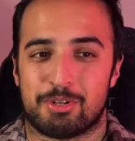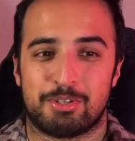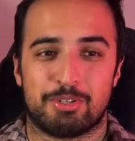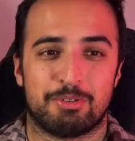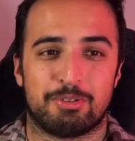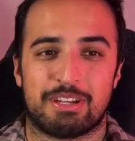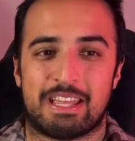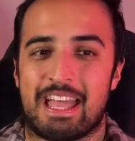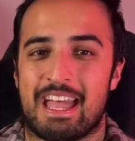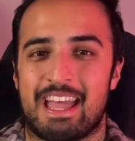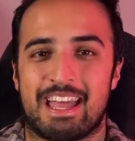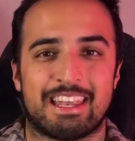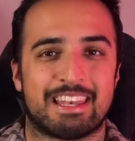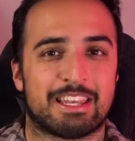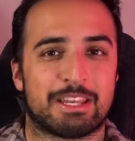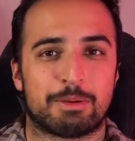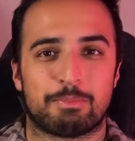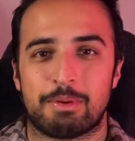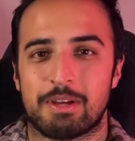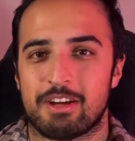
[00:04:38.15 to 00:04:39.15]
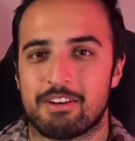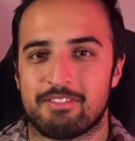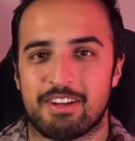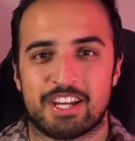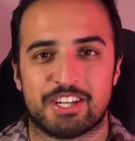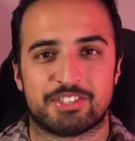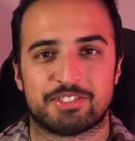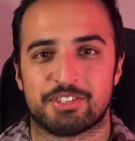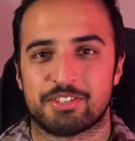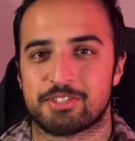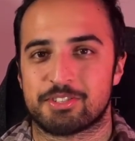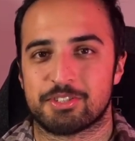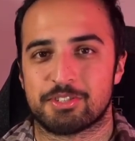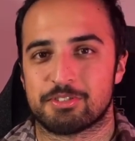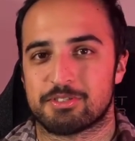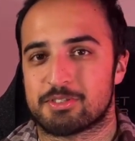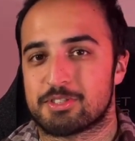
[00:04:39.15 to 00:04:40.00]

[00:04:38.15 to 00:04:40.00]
you'll get a little bit of extra juice